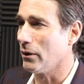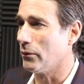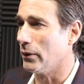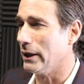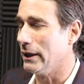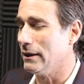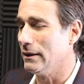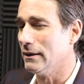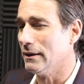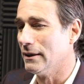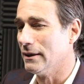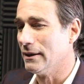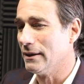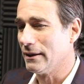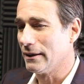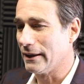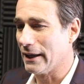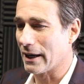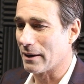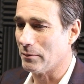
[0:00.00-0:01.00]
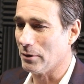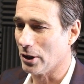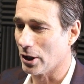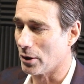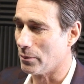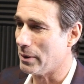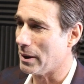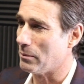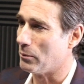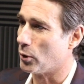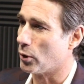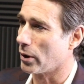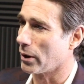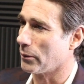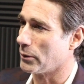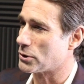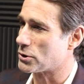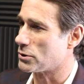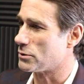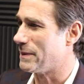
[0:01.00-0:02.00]
We got them a little bit more,
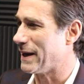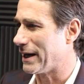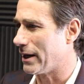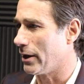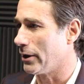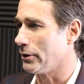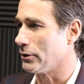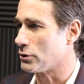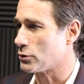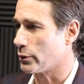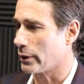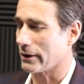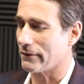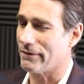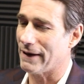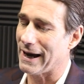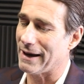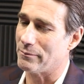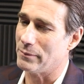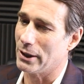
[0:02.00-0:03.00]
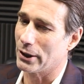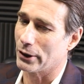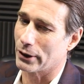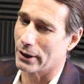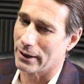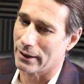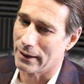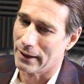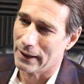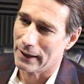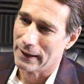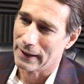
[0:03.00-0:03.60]
which was about 125 million.